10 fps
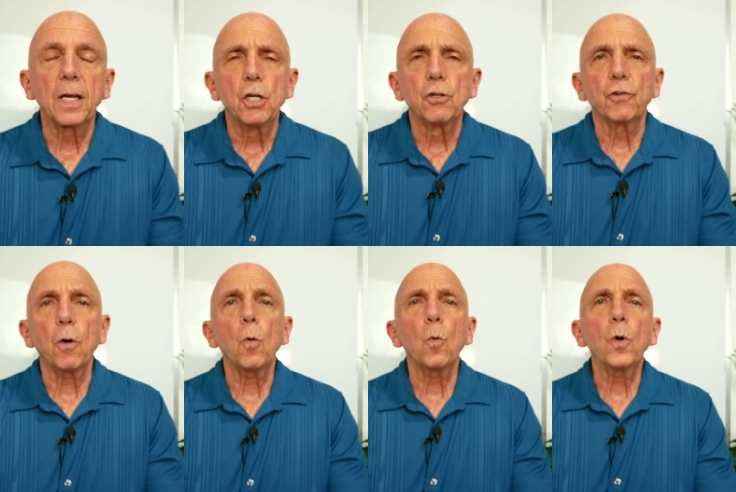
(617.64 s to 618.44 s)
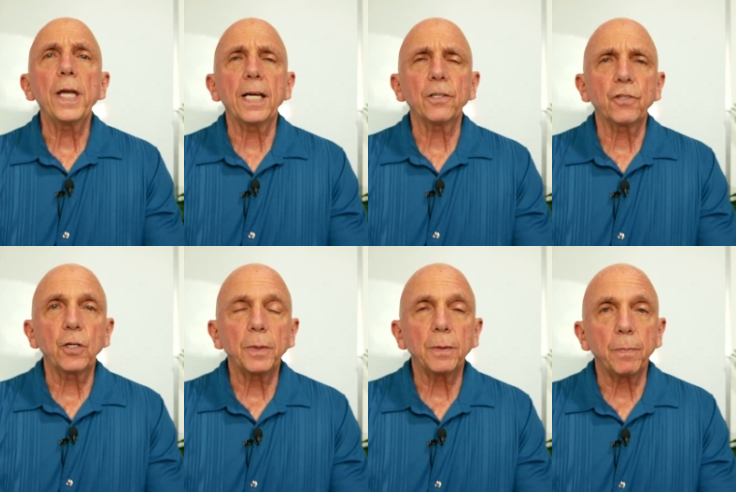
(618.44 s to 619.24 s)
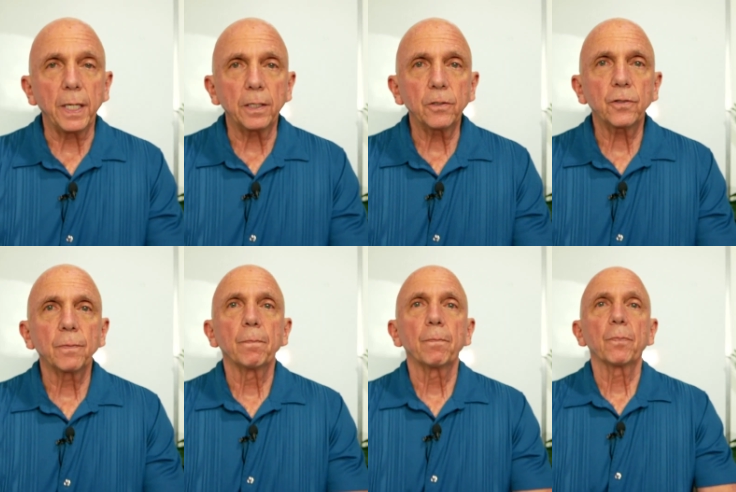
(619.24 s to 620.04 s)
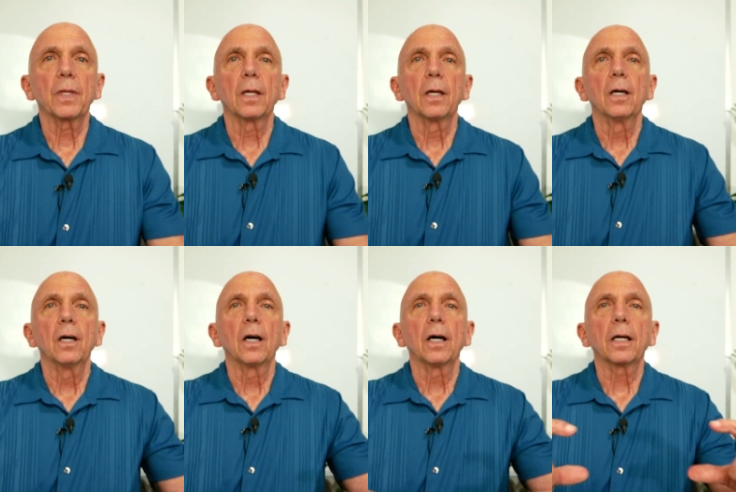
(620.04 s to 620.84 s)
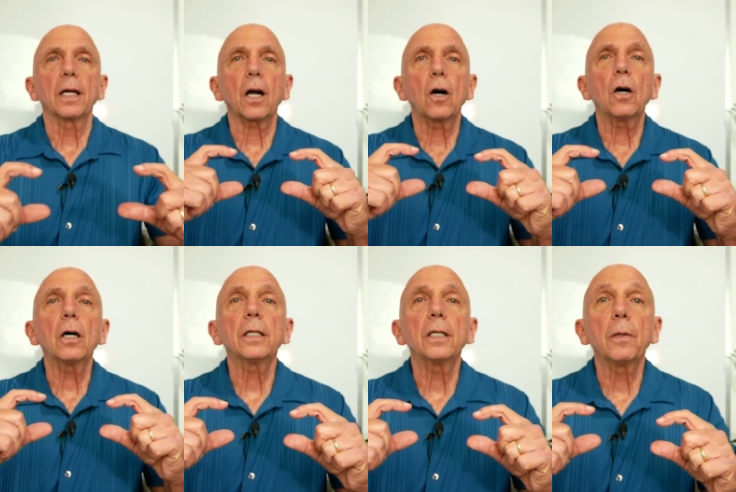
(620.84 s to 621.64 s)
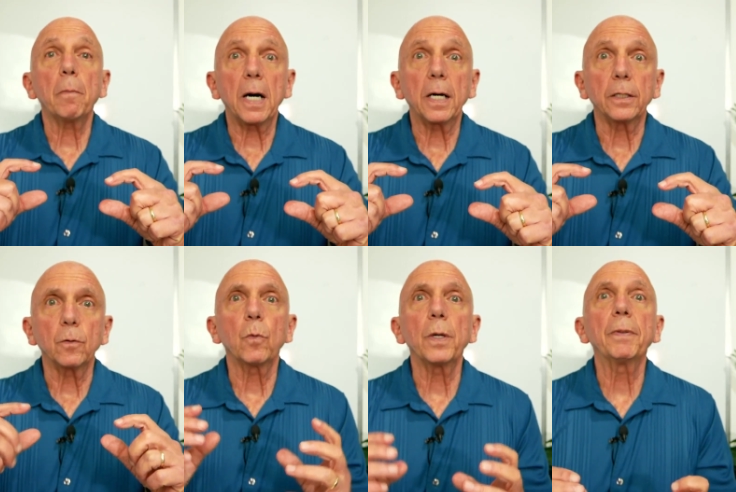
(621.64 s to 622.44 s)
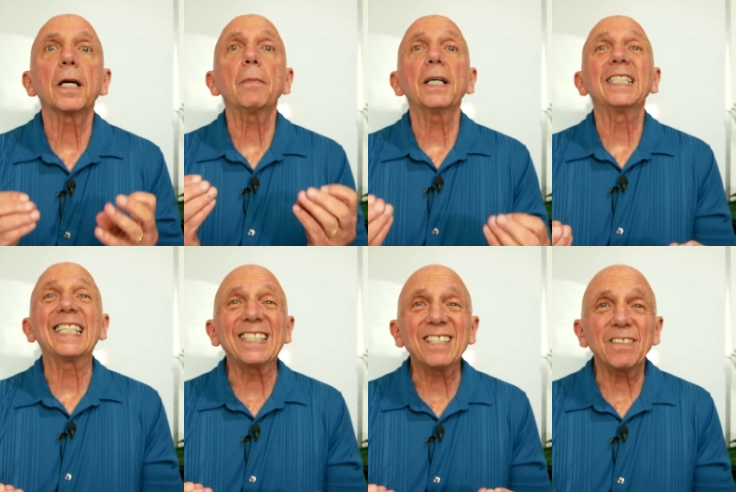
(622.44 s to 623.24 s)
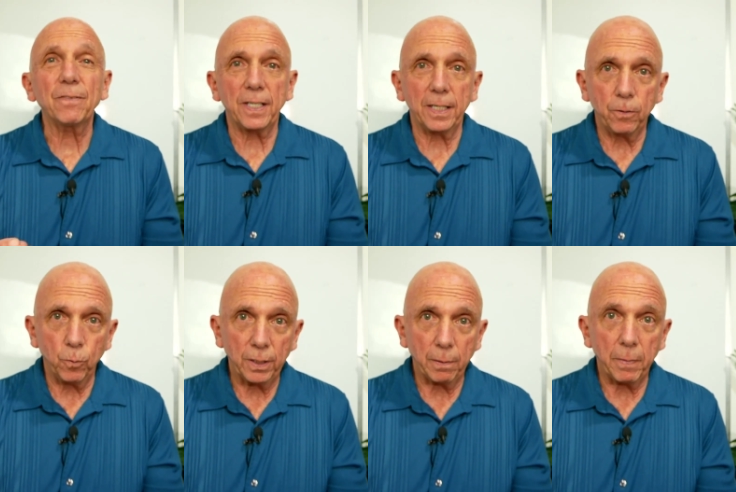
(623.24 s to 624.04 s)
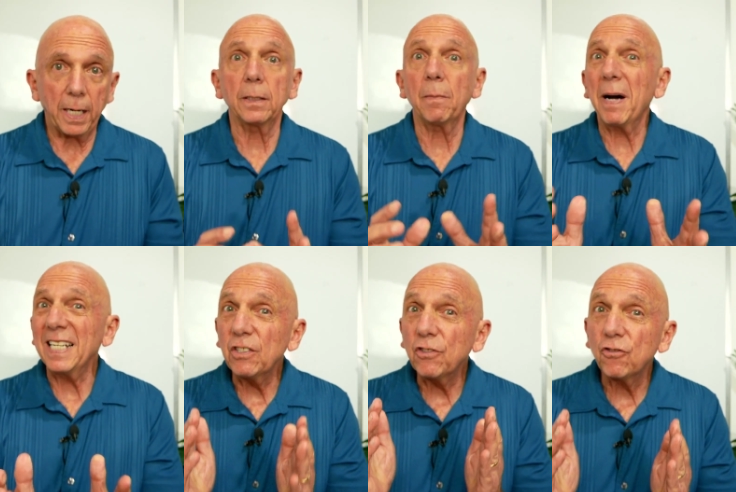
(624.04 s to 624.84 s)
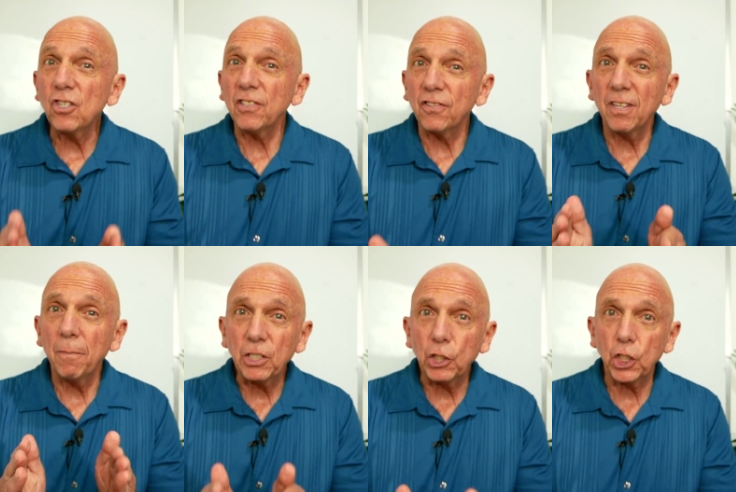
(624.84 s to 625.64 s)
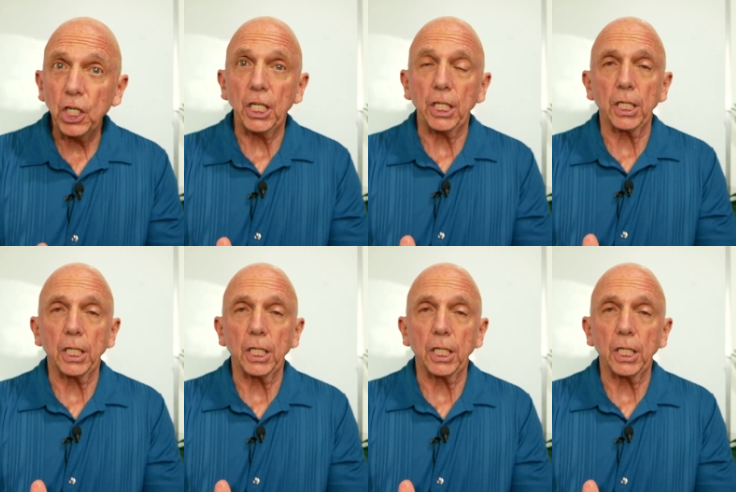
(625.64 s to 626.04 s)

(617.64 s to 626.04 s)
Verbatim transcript: So, we as human beings get caught in the mind. We become identified with the mind. The mind is just a machine,